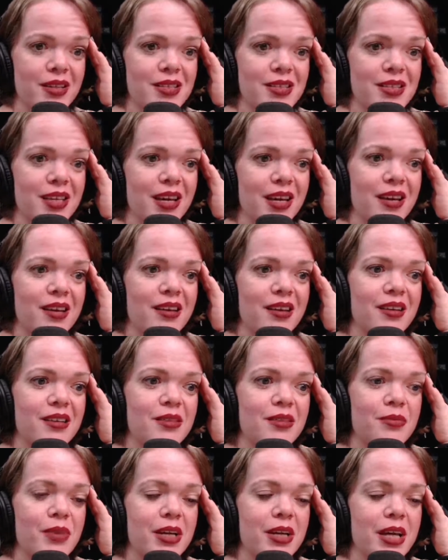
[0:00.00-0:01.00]

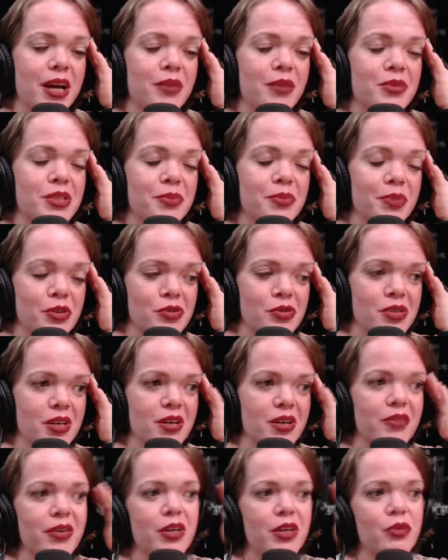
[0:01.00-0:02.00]
and my dad was
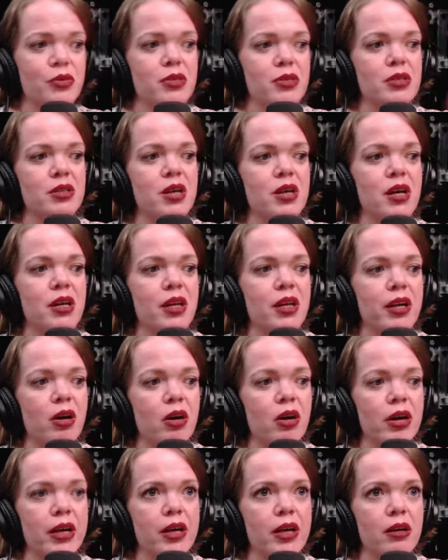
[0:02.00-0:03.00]
abusive, and it was kind of like
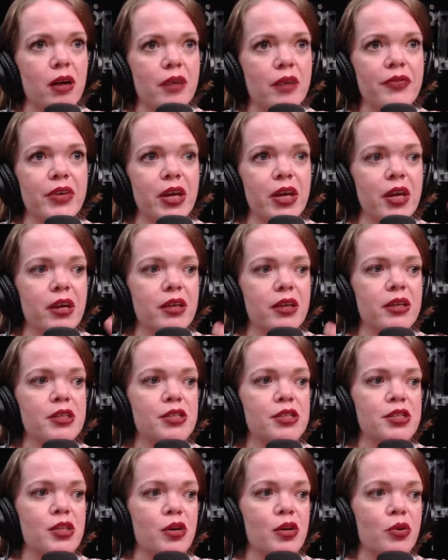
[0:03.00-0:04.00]
on again, off again. And
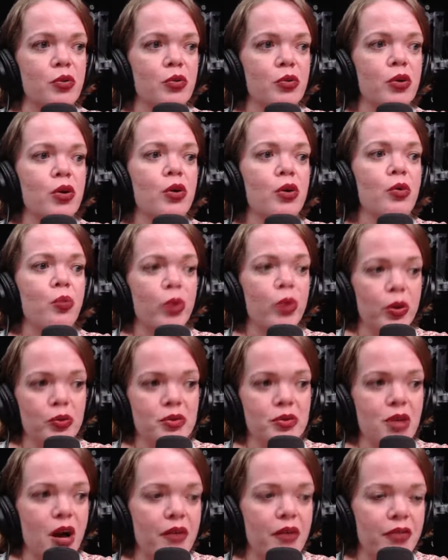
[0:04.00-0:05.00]
so when it was
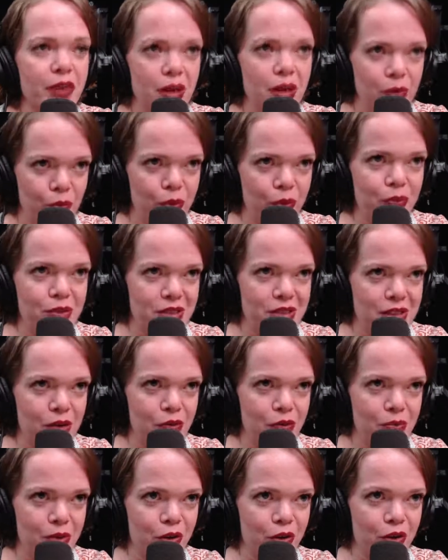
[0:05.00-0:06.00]
off again, we would stay
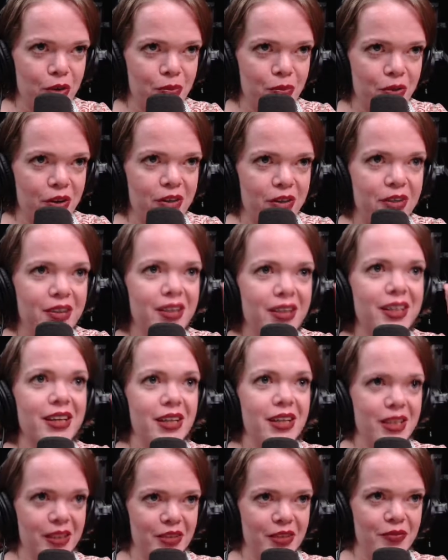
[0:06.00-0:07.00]
with my grandpa, and
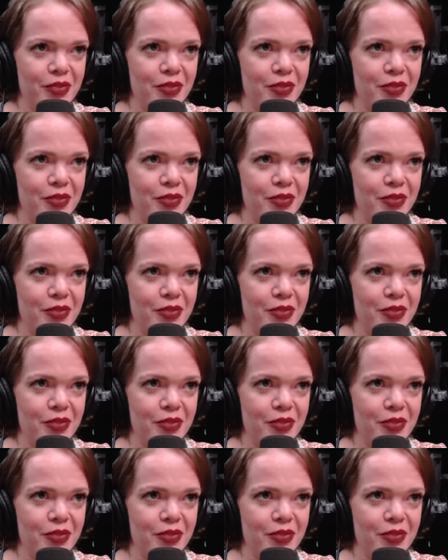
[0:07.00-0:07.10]
he lived there.